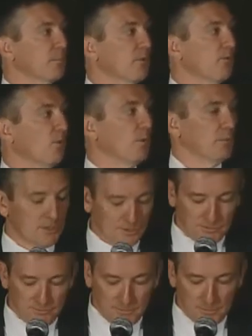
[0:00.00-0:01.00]

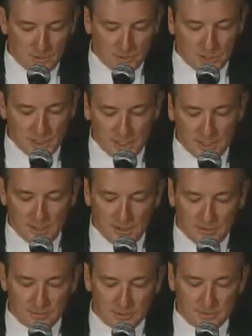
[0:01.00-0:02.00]
performance from their
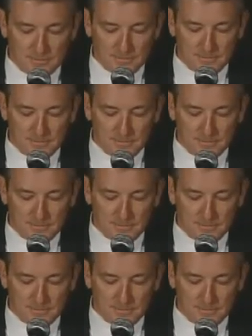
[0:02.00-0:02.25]
CEOs.